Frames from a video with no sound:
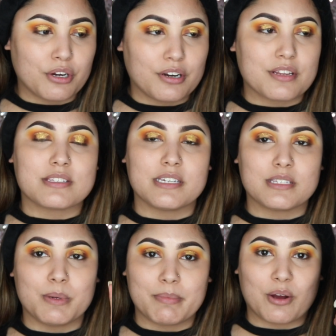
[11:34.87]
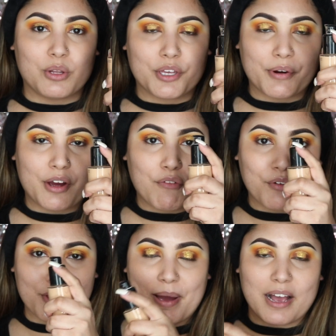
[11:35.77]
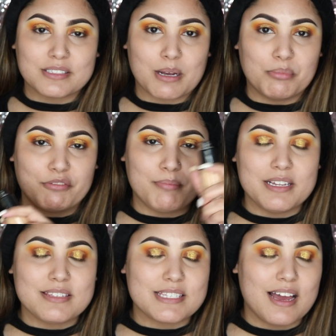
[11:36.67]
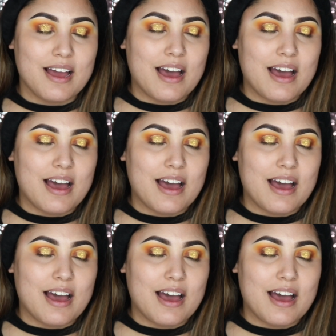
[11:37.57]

Honestly, it's been my holy grail for the past couple of months.